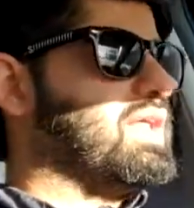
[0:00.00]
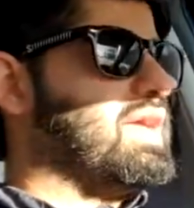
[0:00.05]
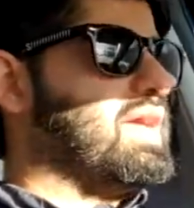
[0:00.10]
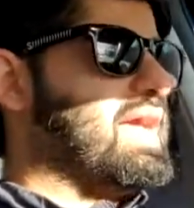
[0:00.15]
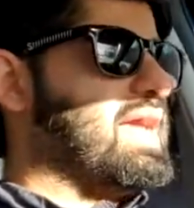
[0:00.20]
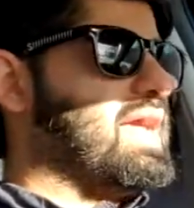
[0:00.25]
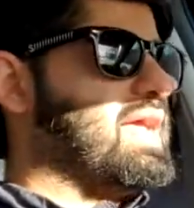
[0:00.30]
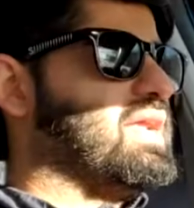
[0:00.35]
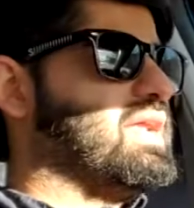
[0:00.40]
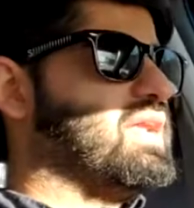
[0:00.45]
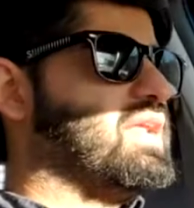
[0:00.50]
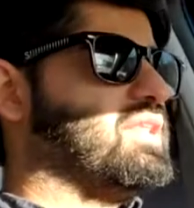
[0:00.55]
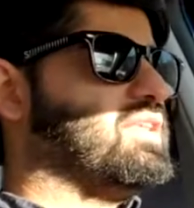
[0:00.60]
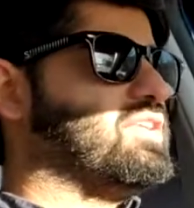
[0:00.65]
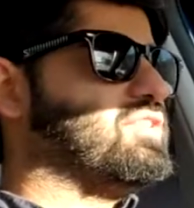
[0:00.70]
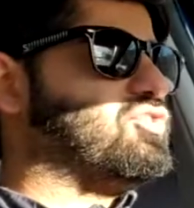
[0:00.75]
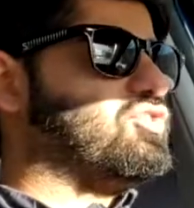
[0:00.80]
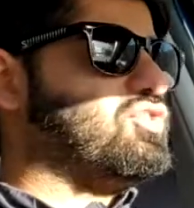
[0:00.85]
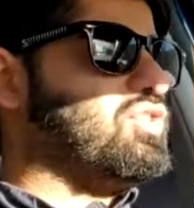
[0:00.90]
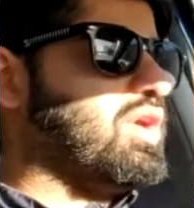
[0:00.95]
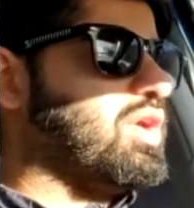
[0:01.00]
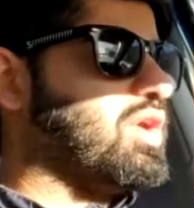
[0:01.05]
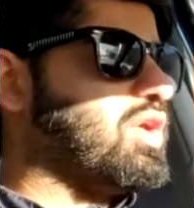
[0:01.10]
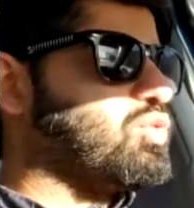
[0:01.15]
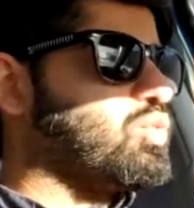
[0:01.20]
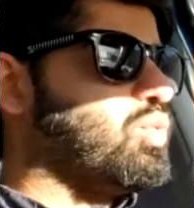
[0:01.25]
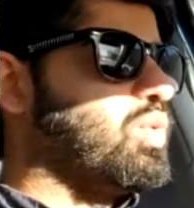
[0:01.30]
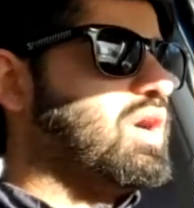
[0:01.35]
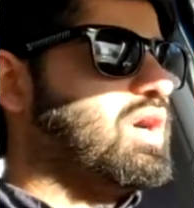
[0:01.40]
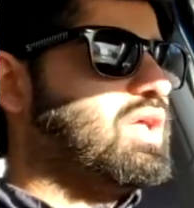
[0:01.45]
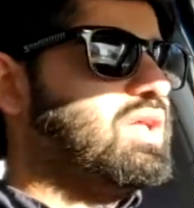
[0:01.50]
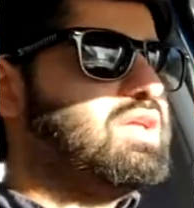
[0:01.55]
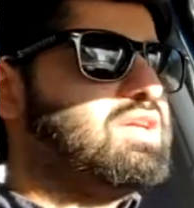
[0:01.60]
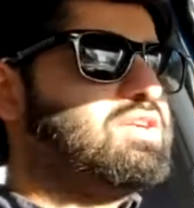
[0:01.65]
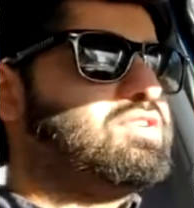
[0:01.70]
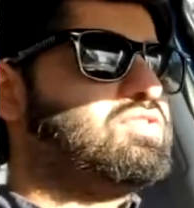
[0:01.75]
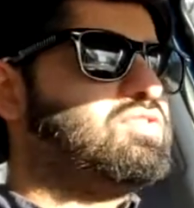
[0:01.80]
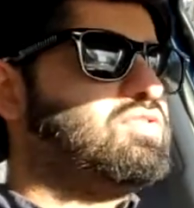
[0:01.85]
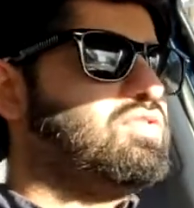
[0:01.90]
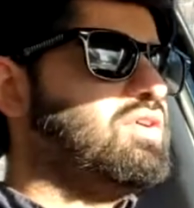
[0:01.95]
and the steering as well,
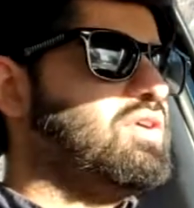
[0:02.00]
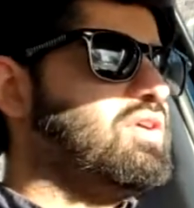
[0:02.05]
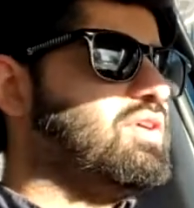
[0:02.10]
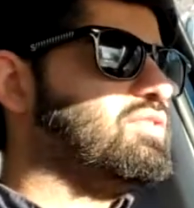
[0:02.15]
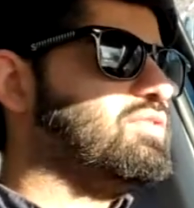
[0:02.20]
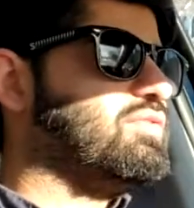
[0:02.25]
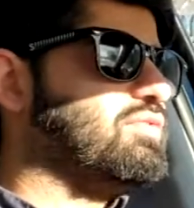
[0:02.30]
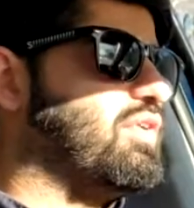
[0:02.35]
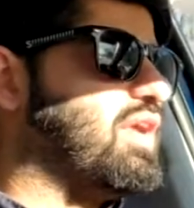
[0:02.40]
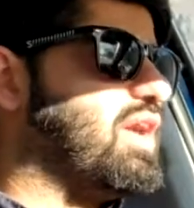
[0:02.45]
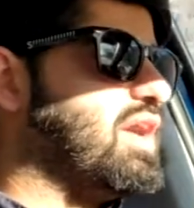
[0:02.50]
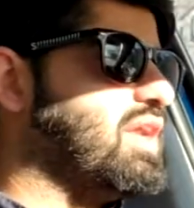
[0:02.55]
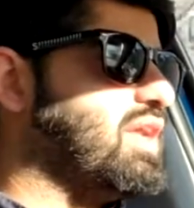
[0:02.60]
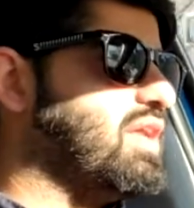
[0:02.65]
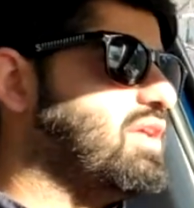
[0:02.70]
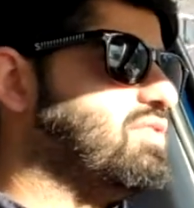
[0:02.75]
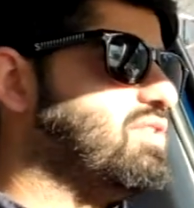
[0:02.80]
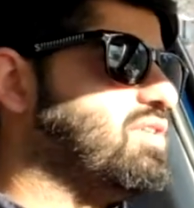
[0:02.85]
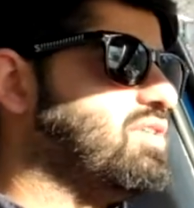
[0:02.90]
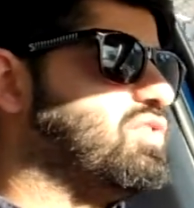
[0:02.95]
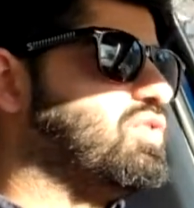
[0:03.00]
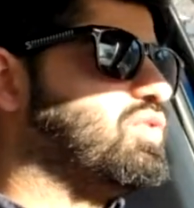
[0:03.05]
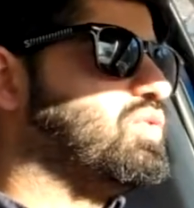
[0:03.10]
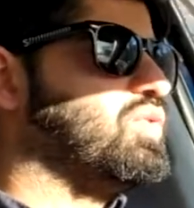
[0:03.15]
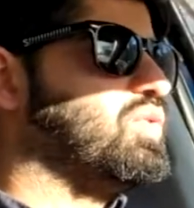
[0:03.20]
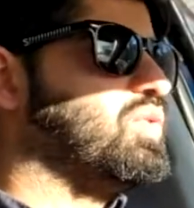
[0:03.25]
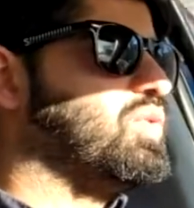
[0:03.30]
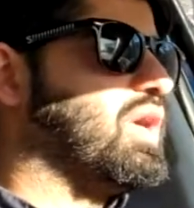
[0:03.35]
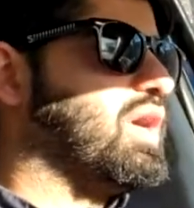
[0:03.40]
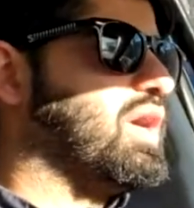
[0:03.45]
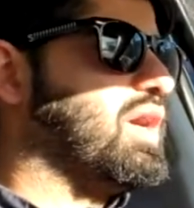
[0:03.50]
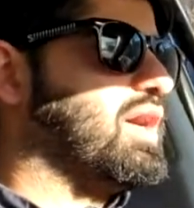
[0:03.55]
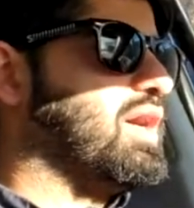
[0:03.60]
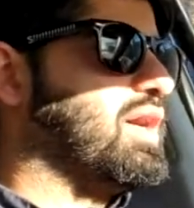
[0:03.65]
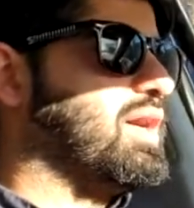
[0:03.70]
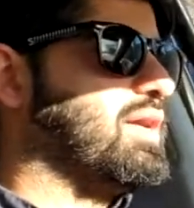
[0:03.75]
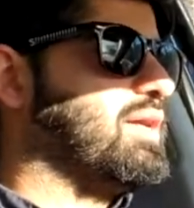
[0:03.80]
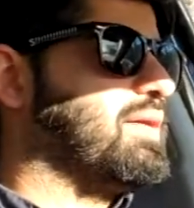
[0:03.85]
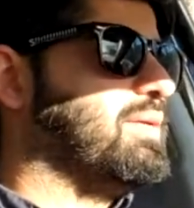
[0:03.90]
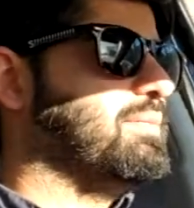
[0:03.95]
it's very easy to
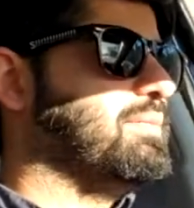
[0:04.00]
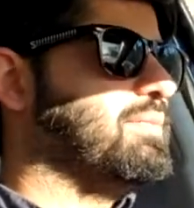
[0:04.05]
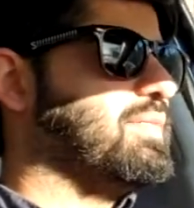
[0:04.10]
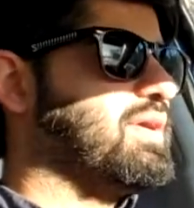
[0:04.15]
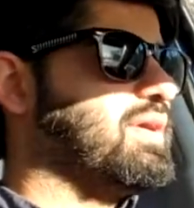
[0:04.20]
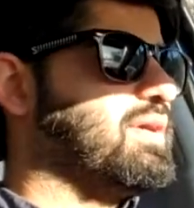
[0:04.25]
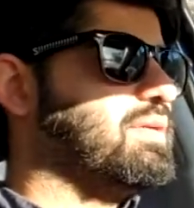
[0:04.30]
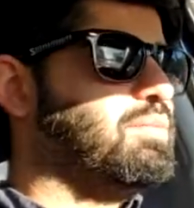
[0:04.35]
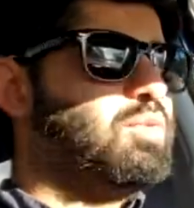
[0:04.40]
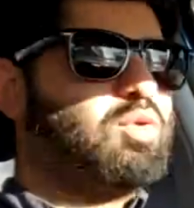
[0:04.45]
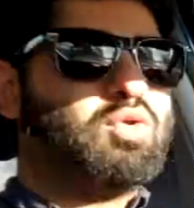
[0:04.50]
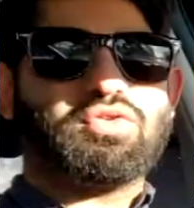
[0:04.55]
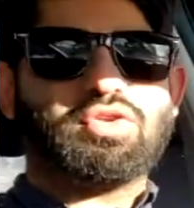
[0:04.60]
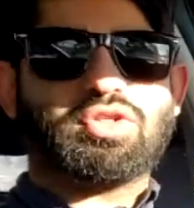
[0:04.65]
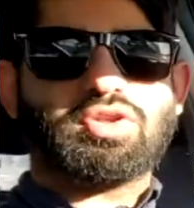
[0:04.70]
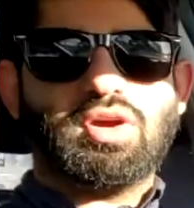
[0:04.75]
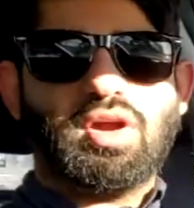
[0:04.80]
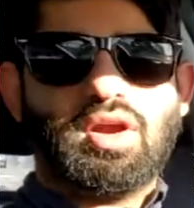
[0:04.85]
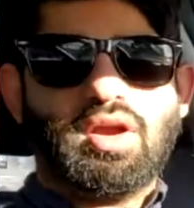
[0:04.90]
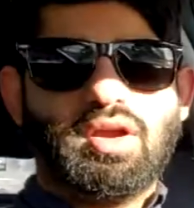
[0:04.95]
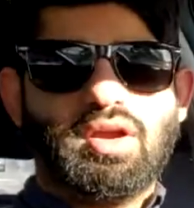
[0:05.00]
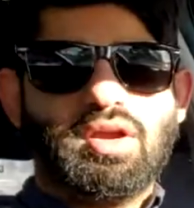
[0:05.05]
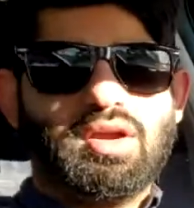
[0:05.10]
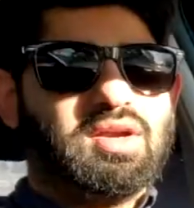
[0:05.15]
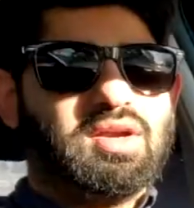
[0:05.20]
maneuver the car.